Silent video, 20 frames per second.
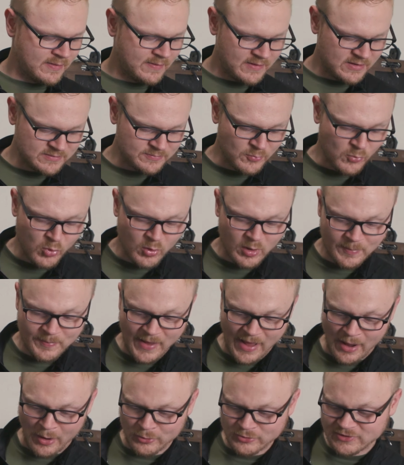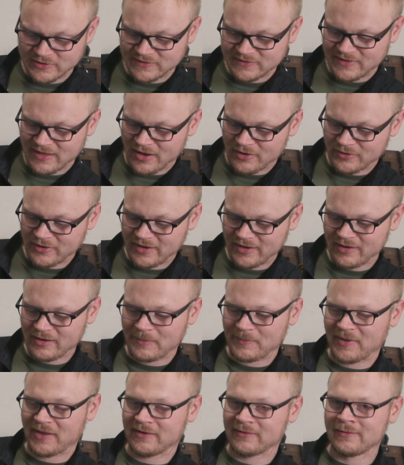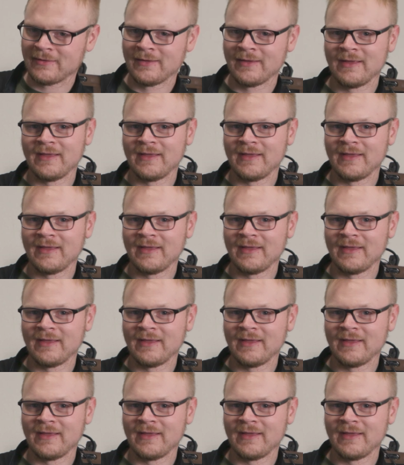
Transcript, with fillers: there's more pouches down here I mean